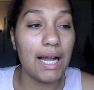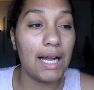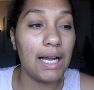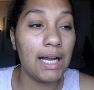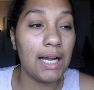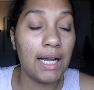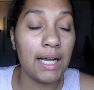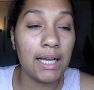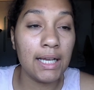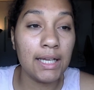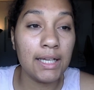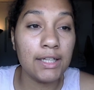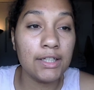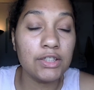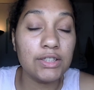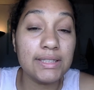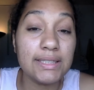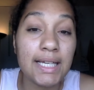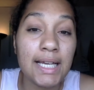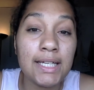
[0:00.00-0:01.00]
I
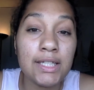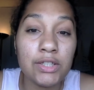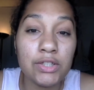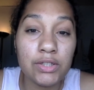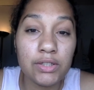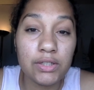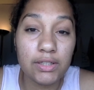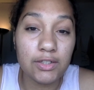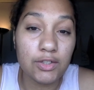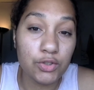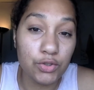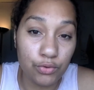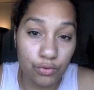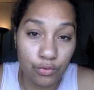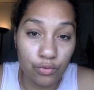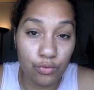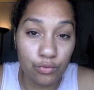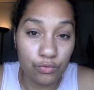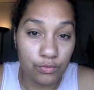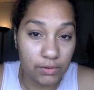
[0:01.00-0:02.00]
tend to
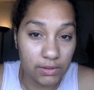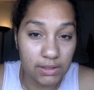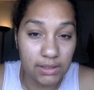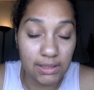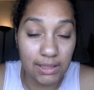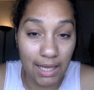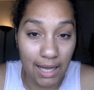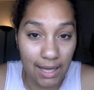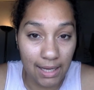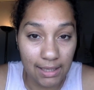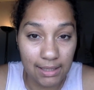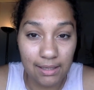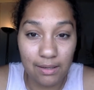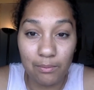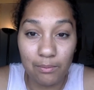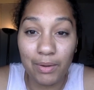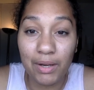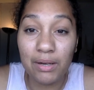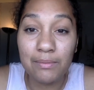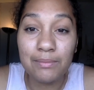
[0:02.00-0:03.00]
not compare